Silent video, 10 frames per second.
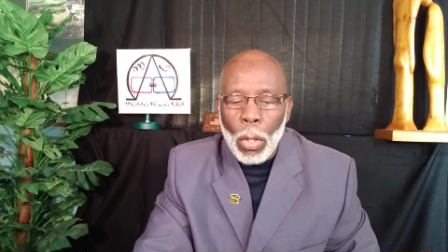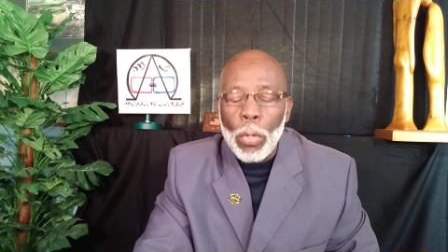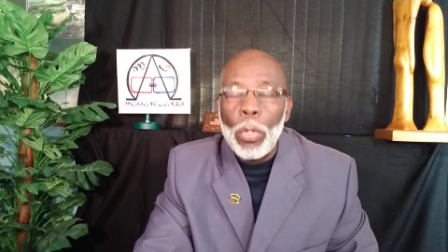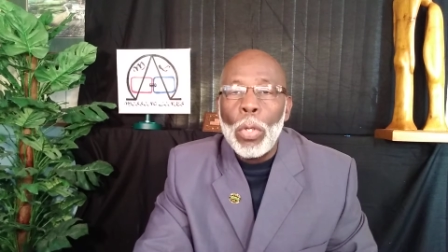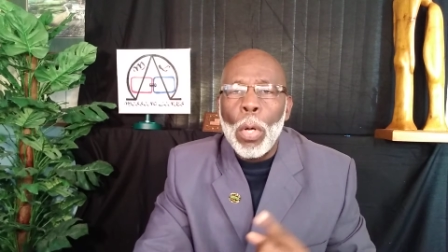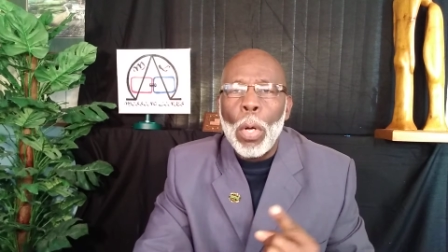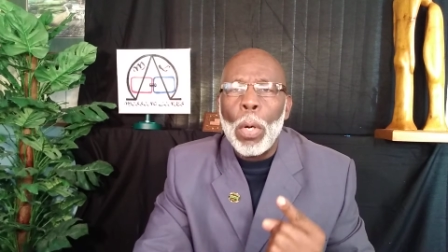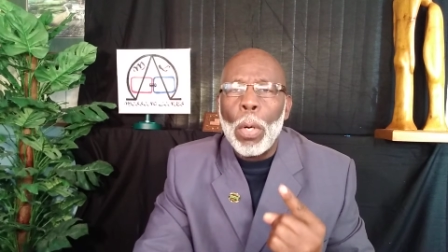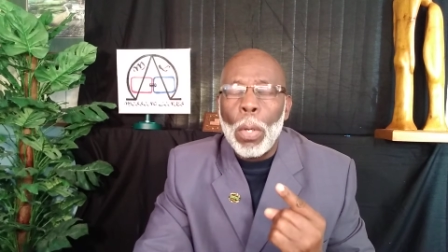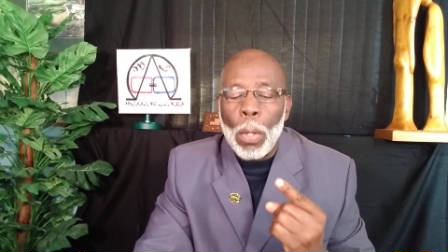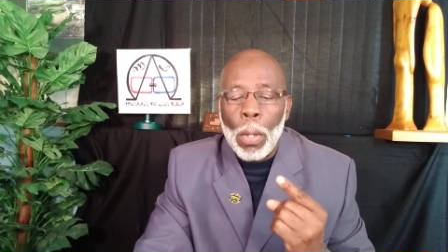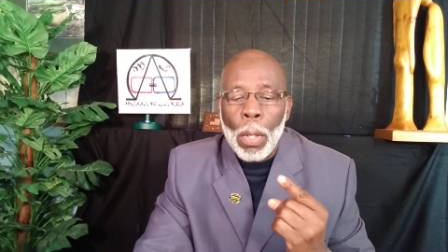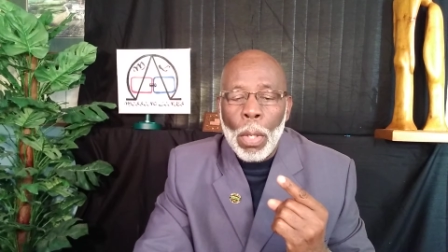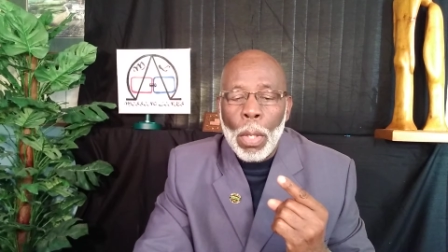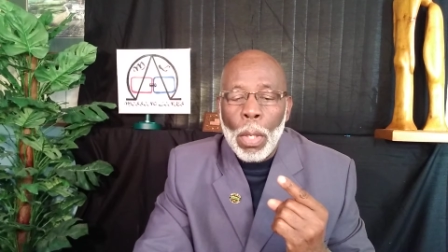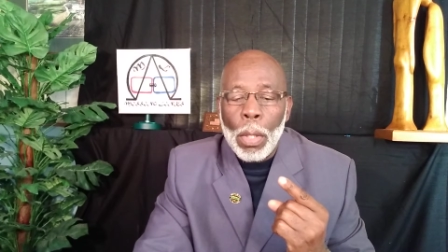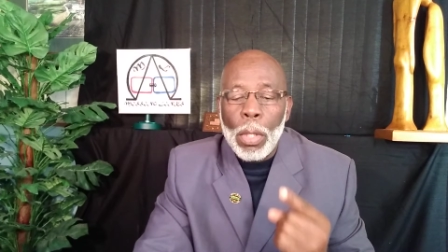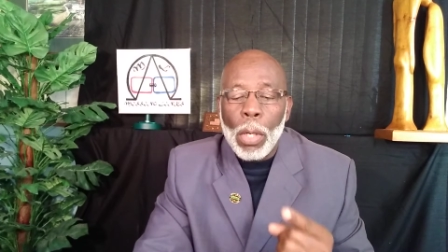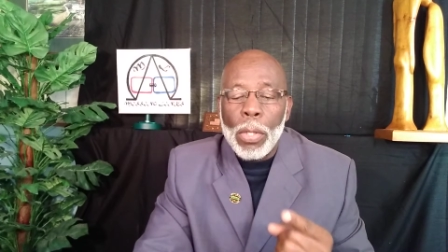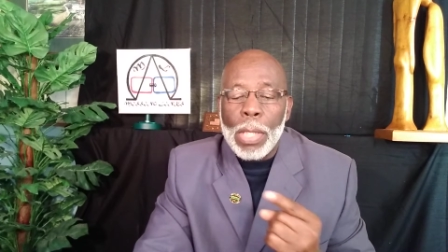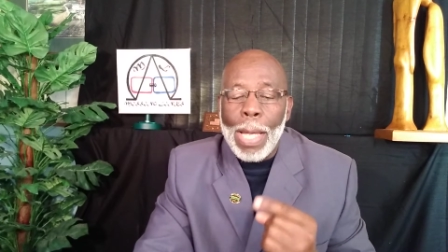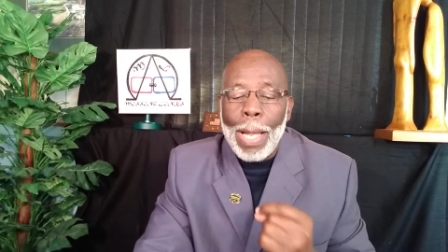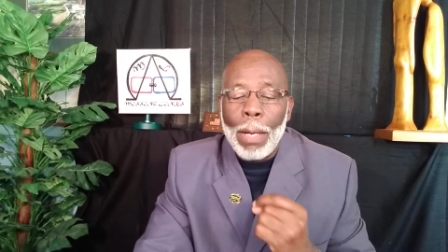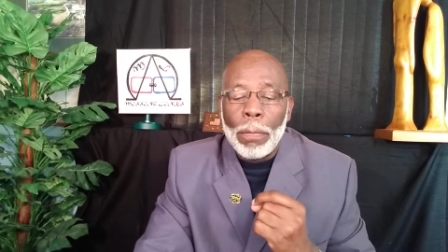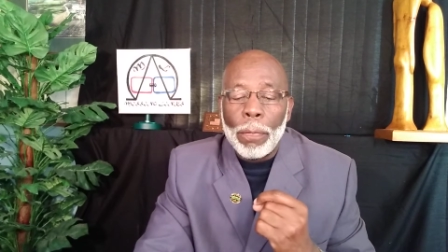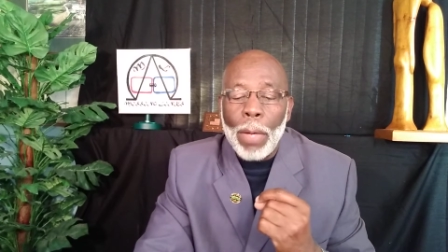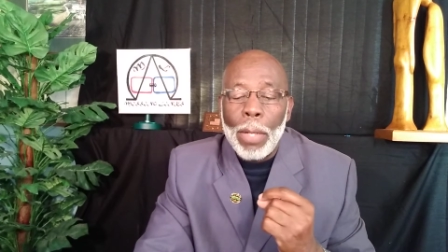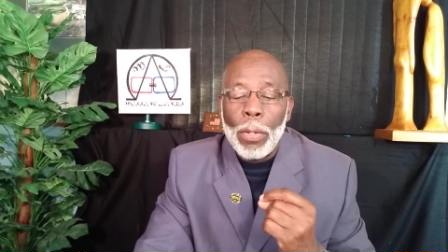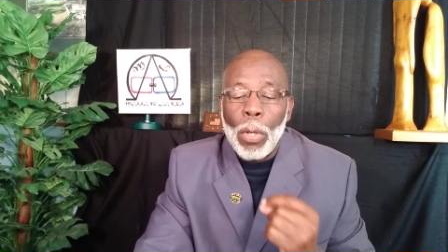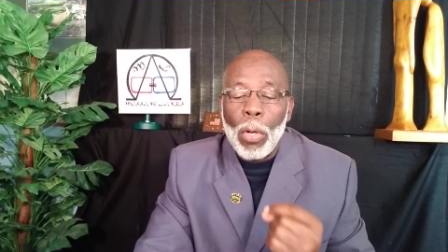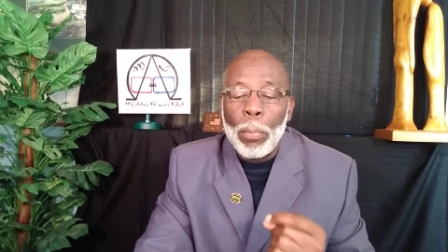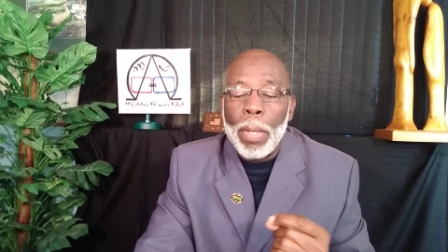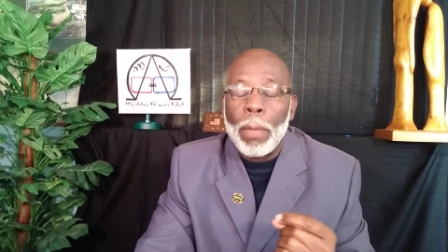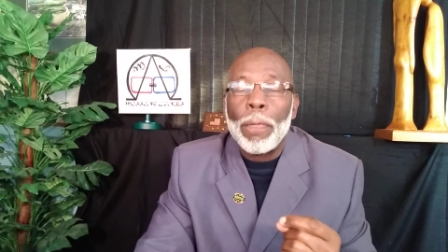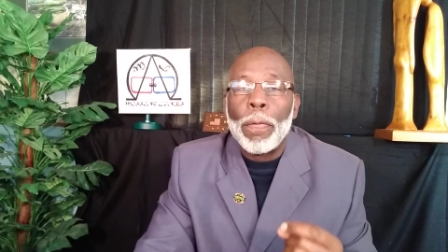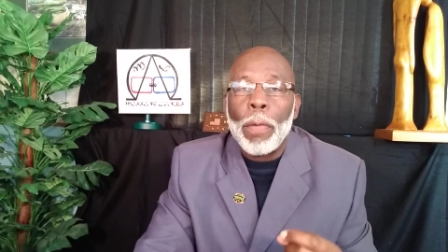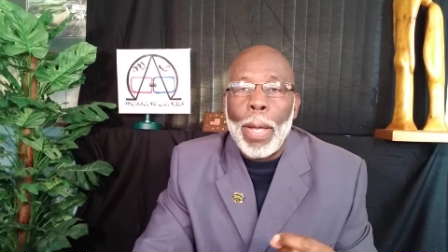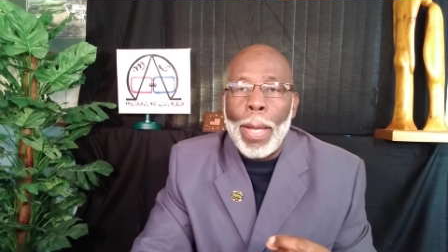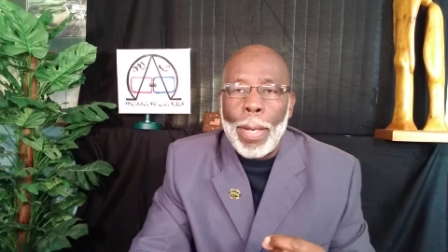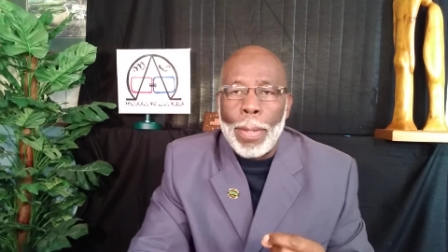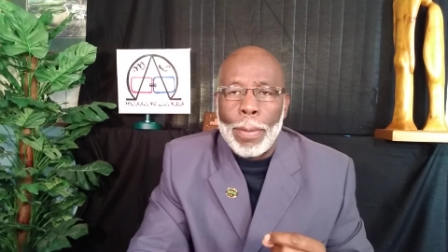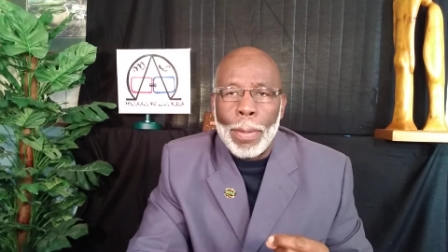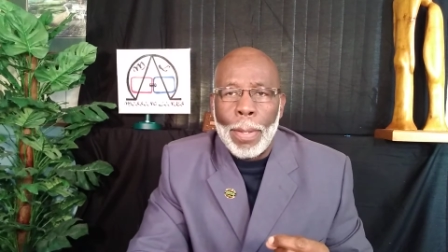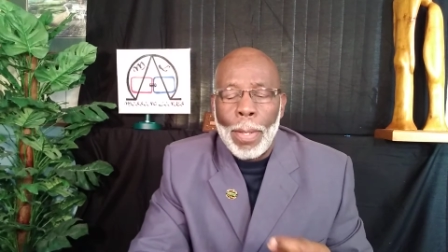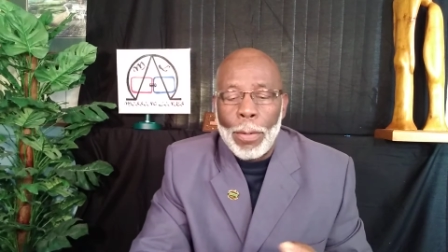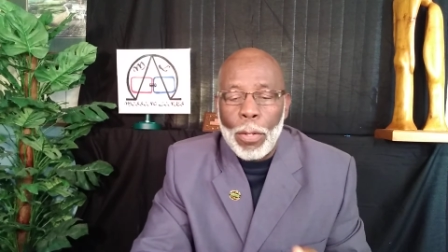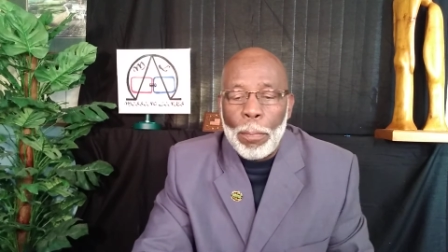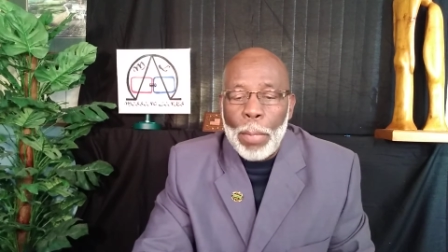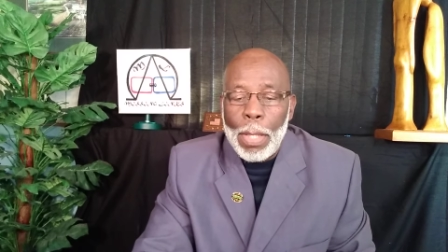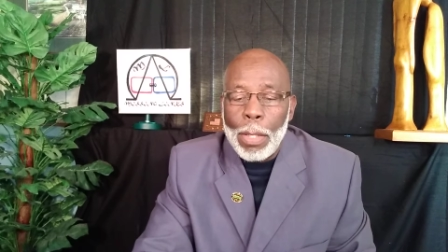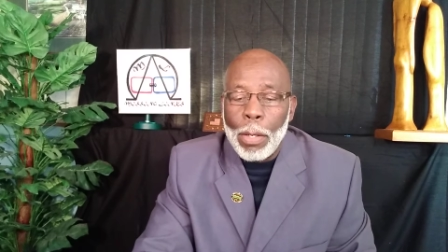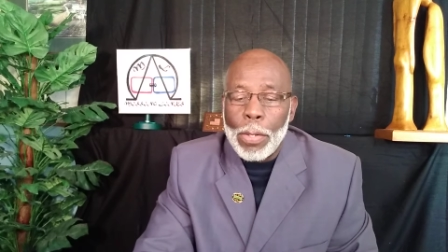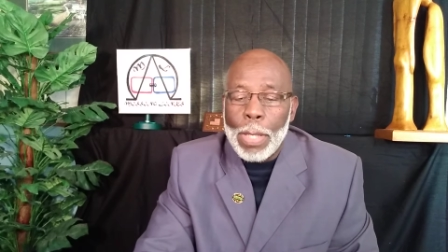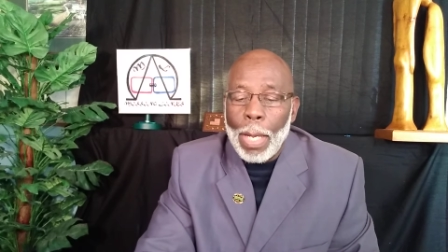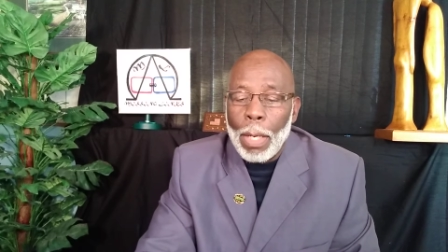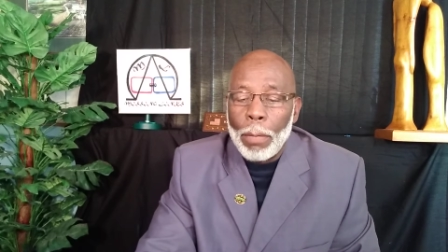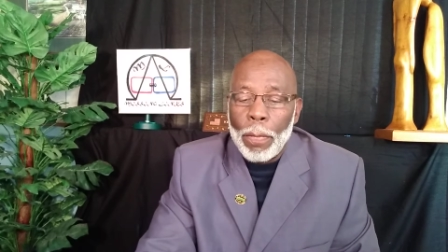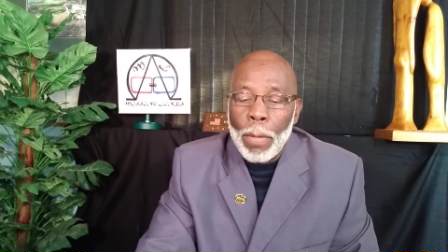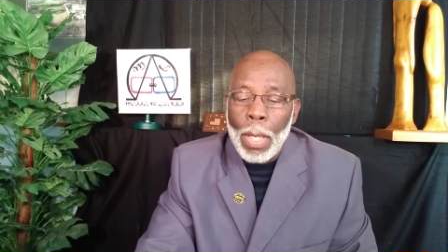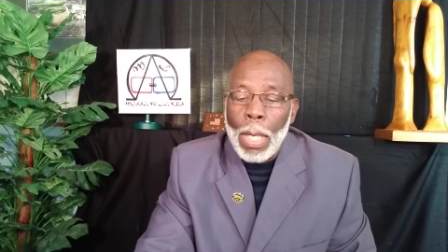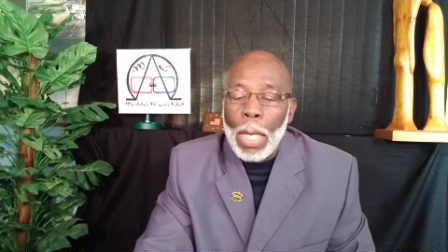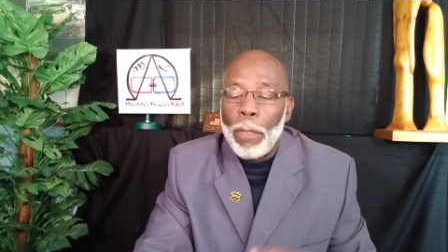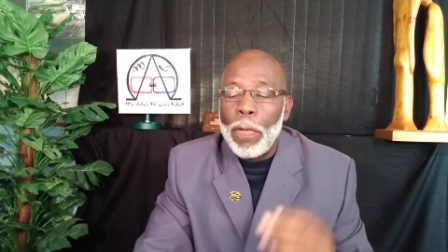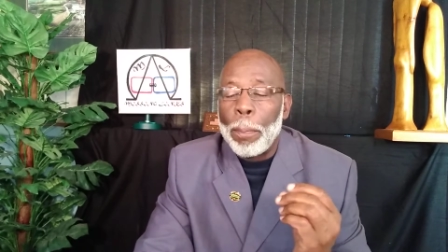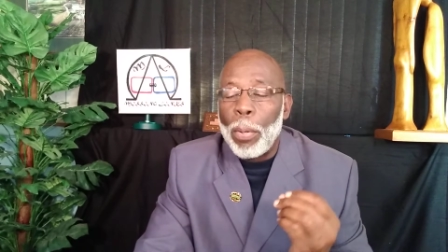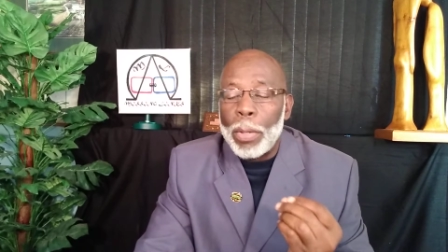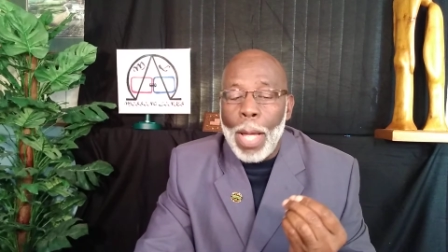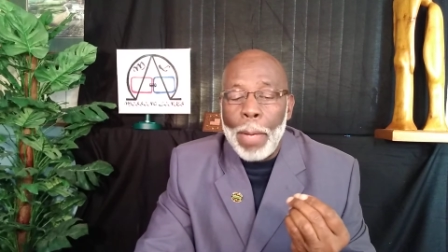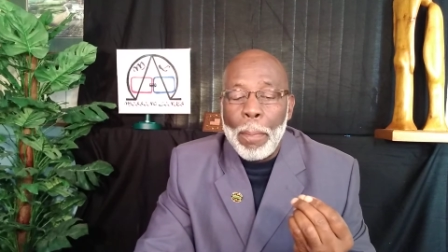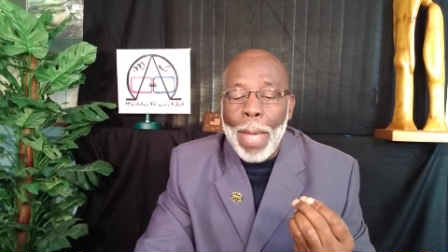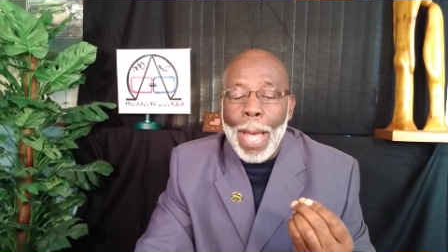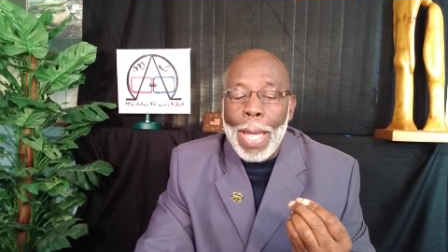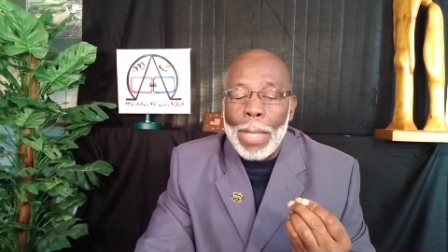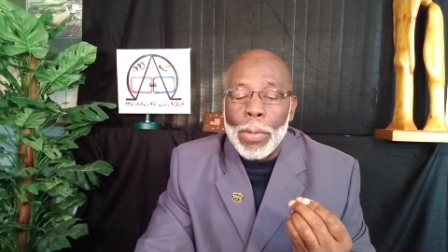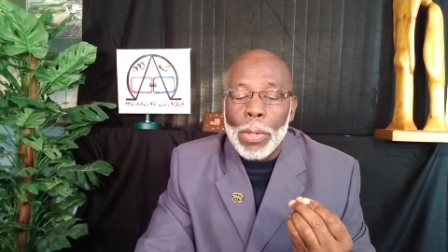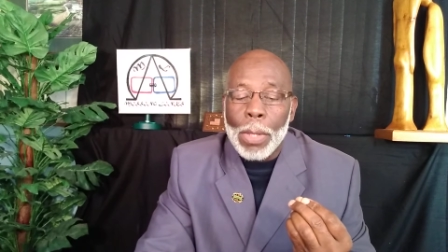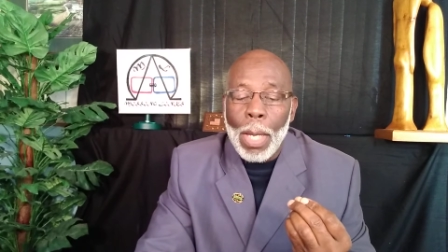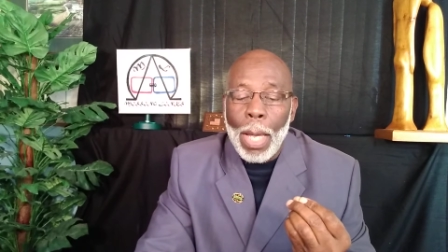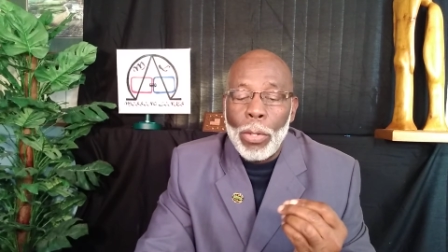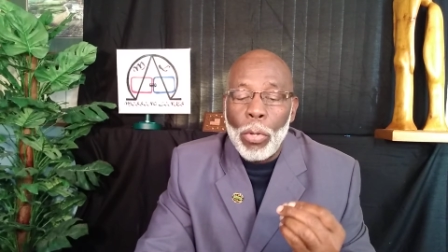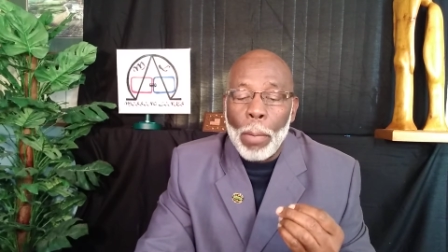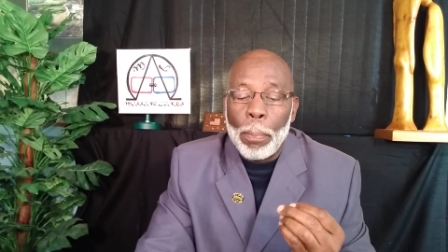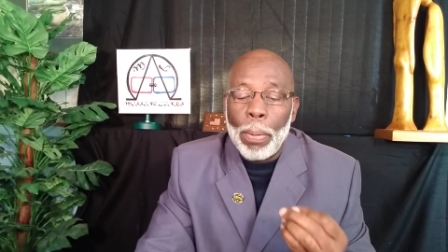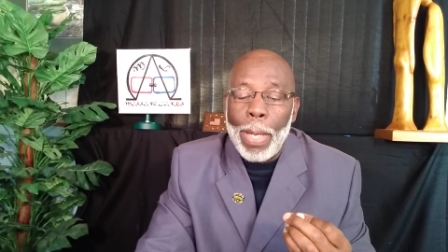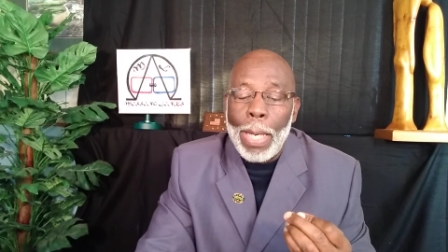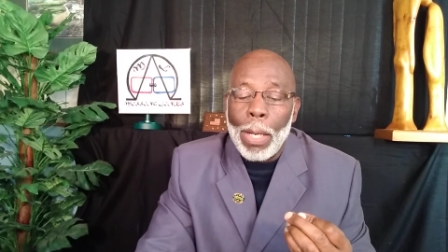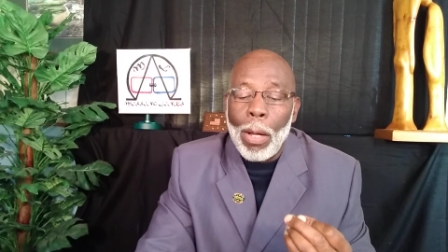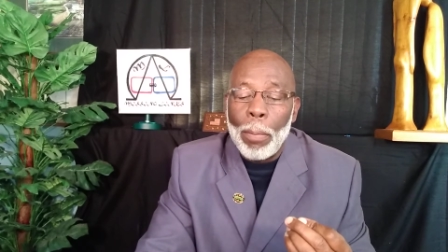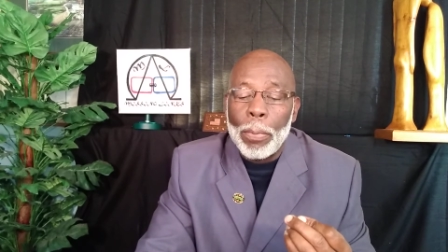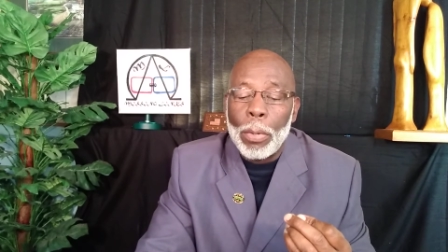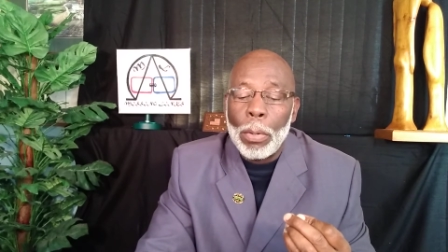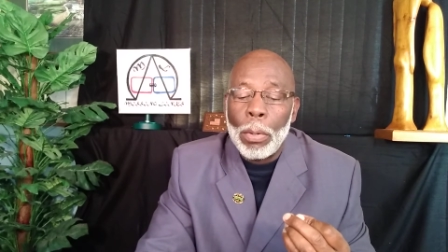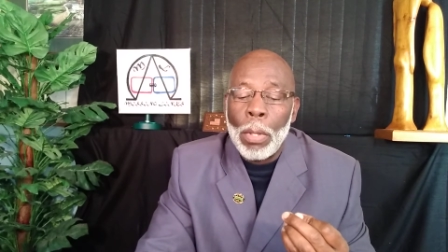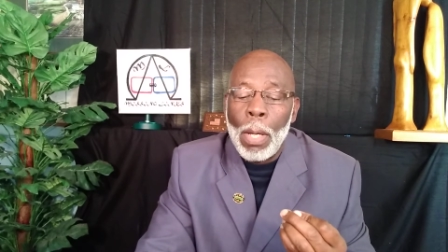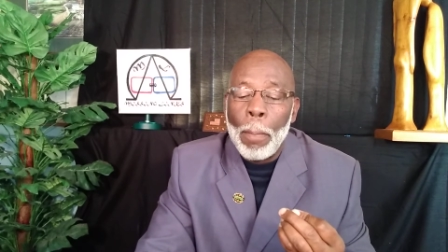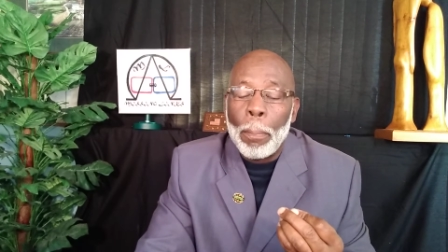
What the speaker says: know yourself and don't be afraid to be yourself. If you put on masks and you are playing up to